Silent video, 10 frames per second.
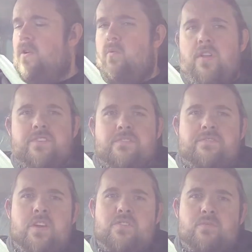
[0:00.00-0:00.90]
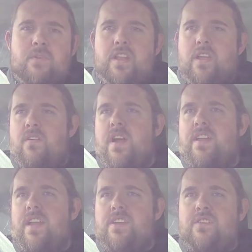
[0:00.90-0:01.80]
Wonders of social media,
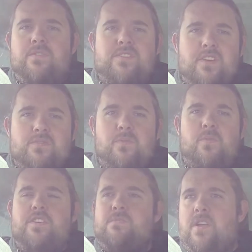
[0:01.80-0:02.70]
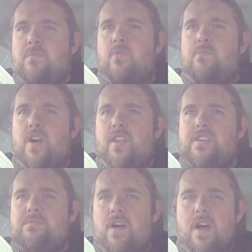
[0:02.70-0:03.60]
Getting you in touch with all these people and buying
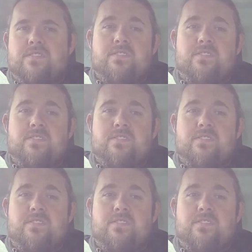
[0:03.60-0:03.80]
these parts.